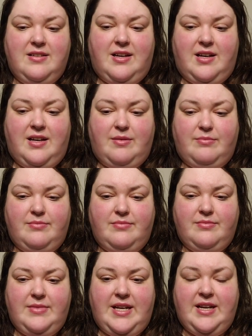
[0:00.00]

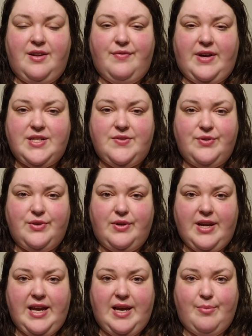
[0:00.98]
um, eating fast food
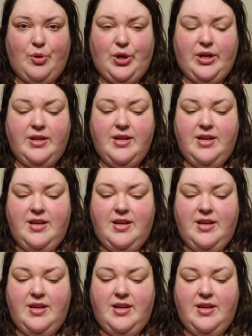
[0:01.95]
on camera.